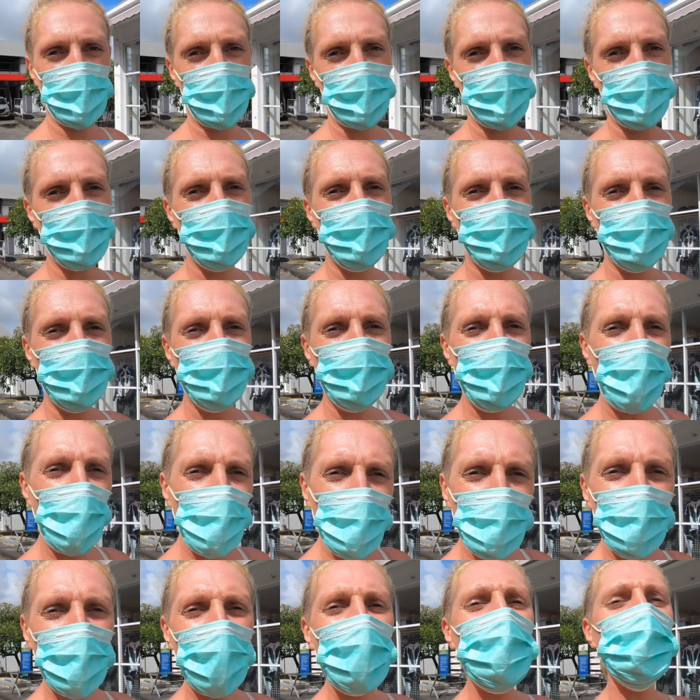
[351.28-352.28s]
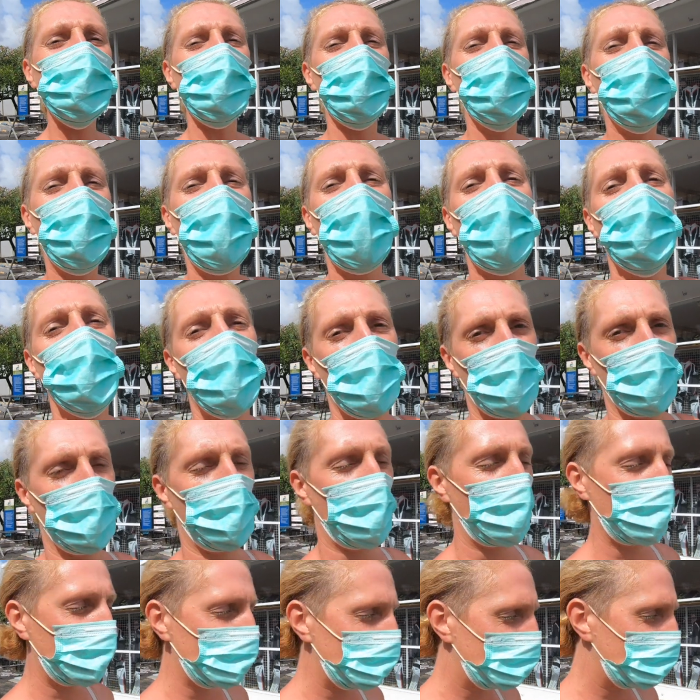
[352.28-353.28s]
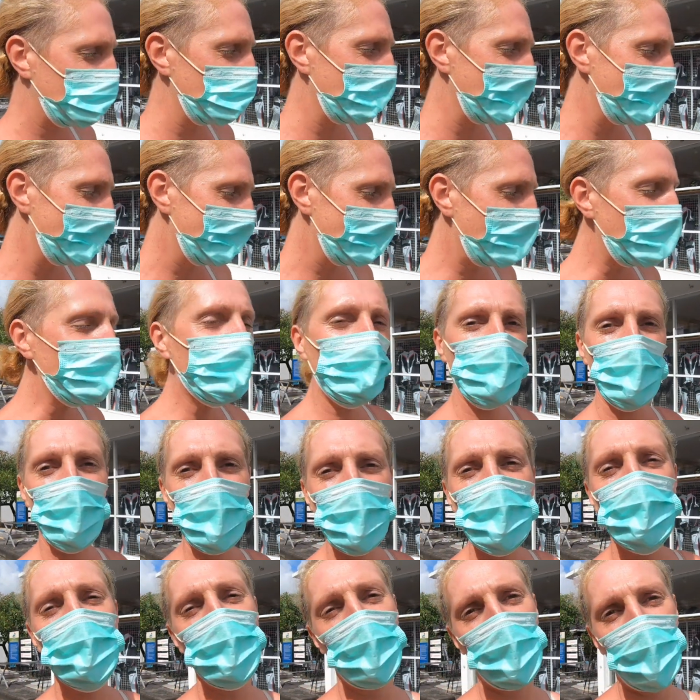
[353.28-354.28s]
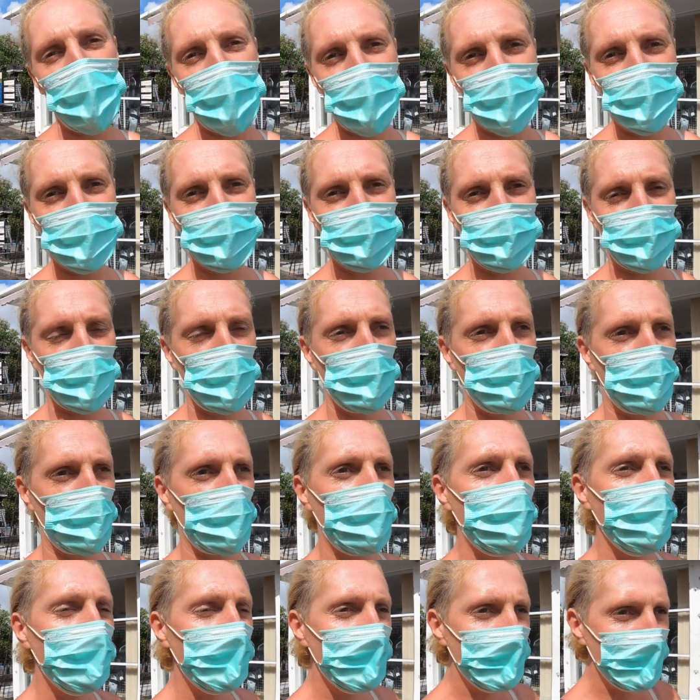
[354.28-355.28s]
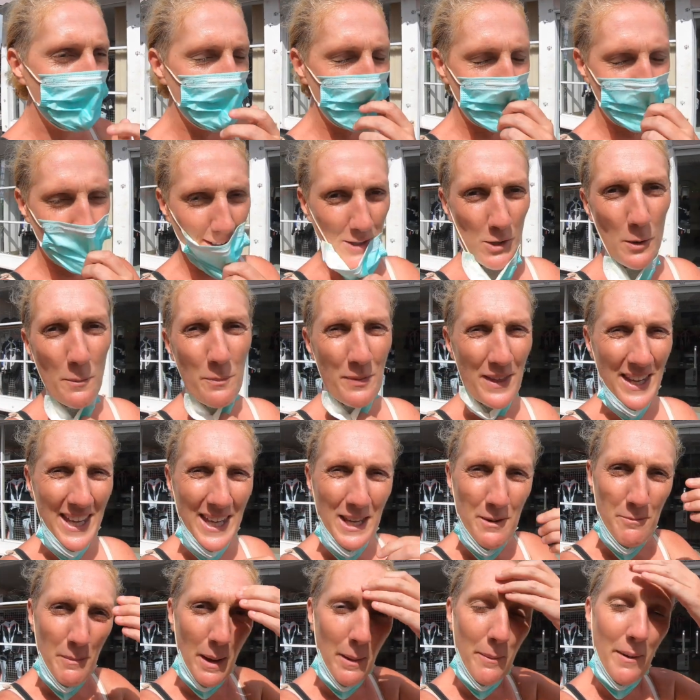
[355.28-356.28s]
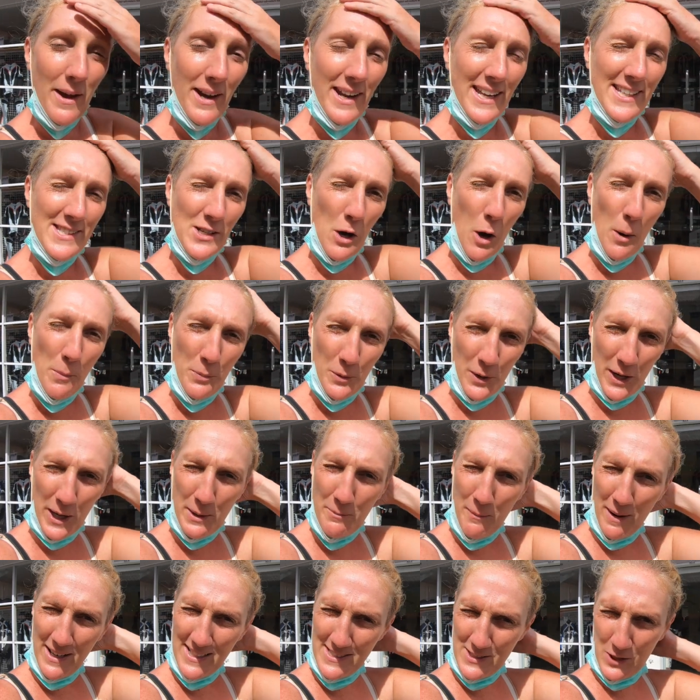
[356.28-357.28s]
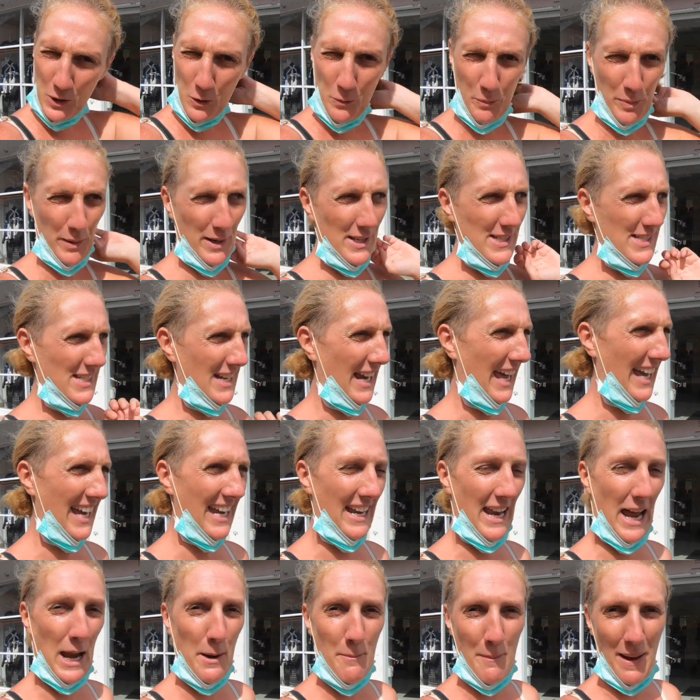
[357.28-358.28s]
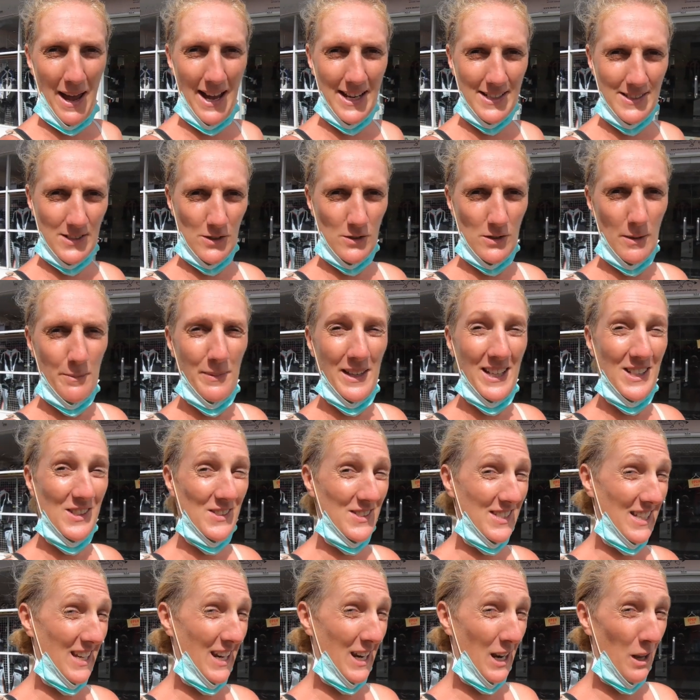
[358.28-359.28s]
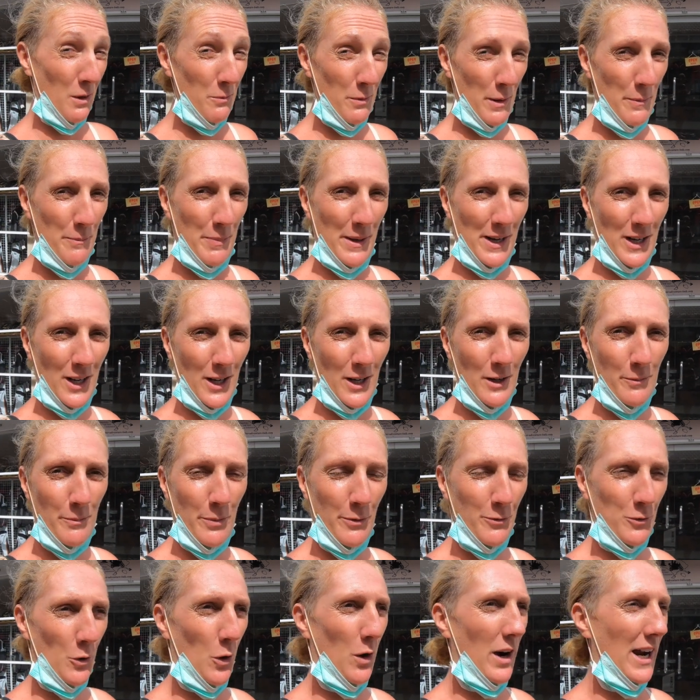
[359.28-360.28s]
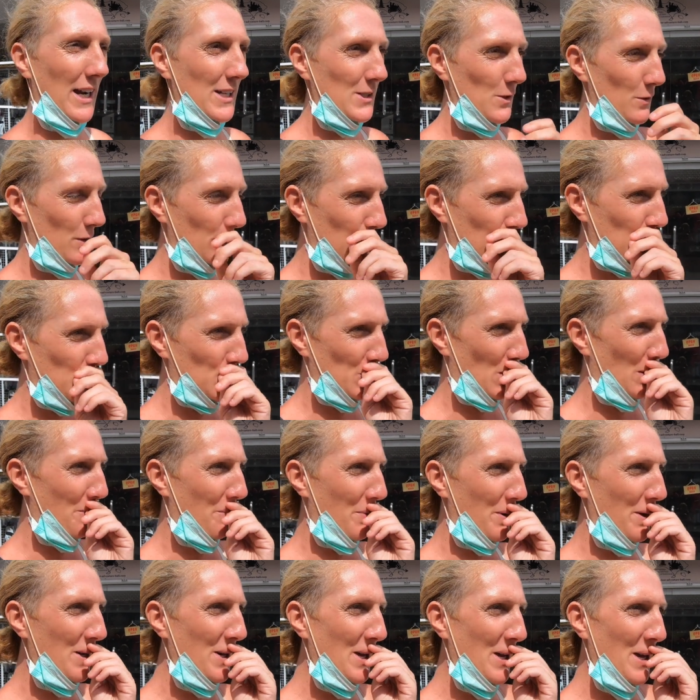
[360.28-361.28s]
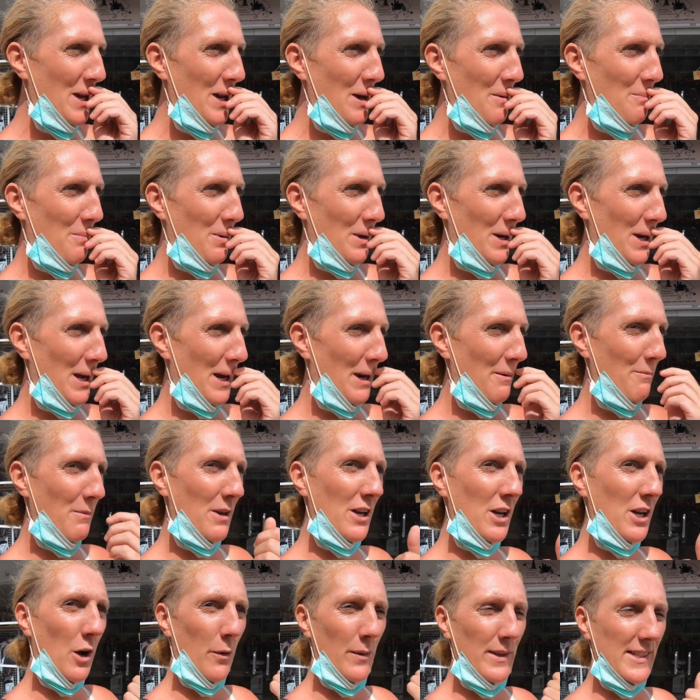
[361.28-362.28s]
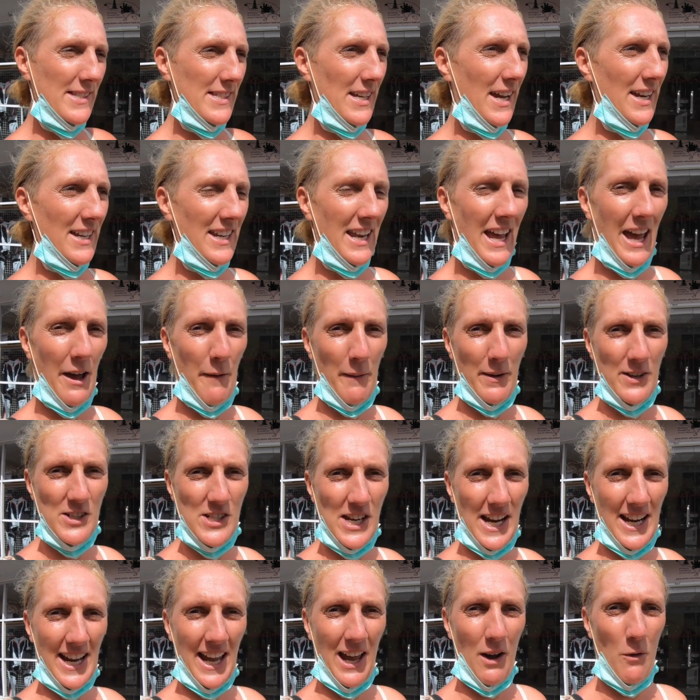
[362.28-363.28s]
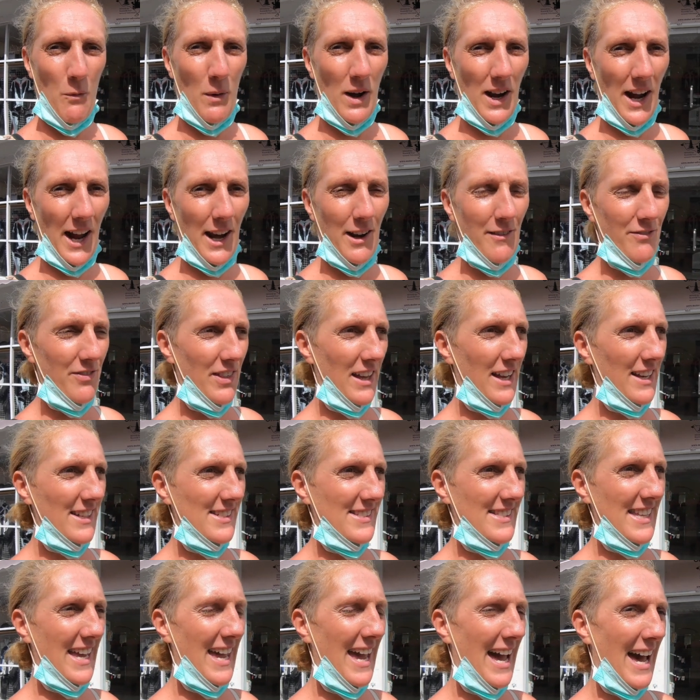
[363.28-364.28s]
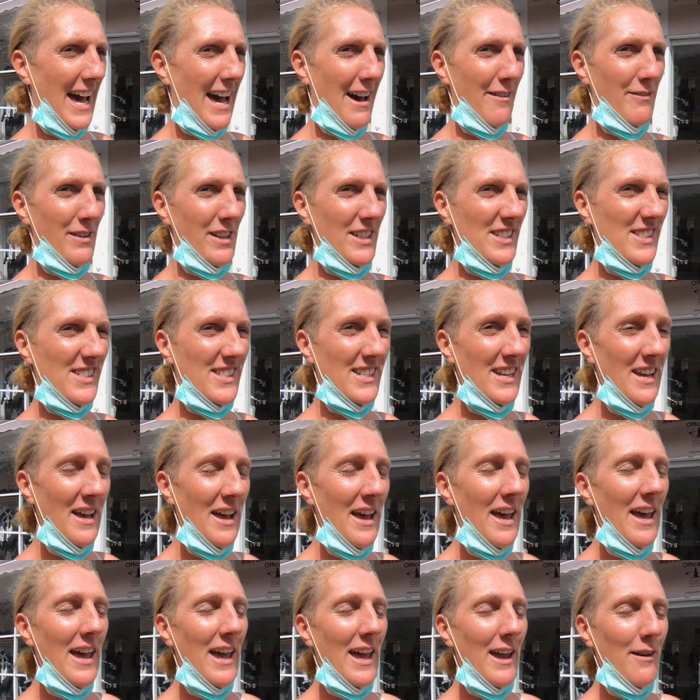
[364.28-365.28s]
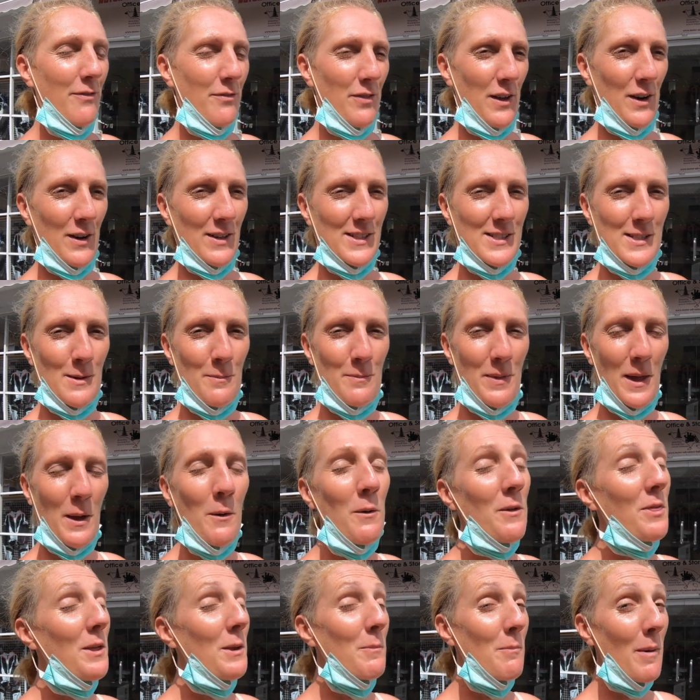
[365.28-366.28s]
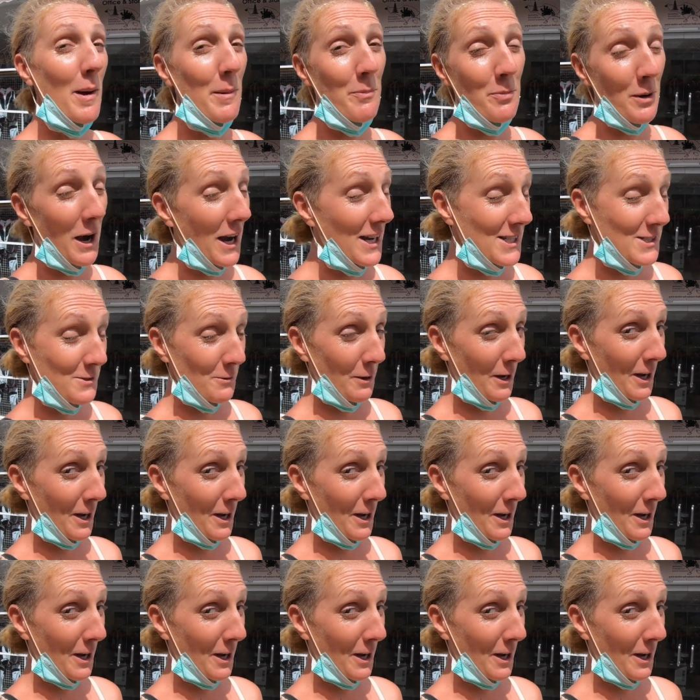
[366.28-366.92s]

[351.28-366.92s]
with motorbikes and big motorbikes. Not so much for my little Scoopy. So I'm thinking maybe I need to upgrade my Scoopy to like an NMAX or something just a little bit bigger before I do this trip. But I'm go inside now and check out what kind of things they have and if there is something within my price